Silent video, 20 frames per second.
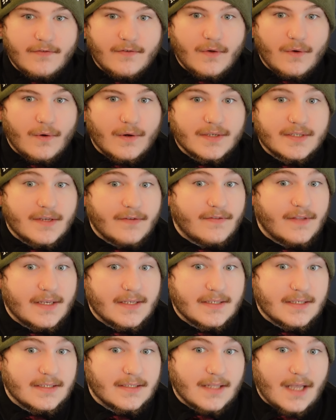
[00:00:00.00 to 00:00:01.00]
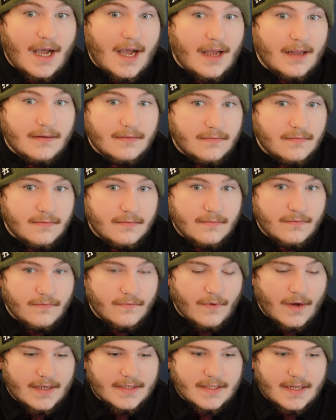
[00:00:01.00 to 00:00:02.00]
of course, if this is not
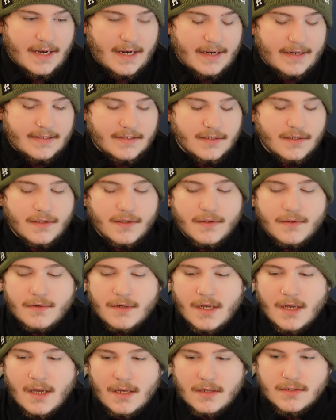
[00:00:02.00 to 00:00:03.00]
resonating to you,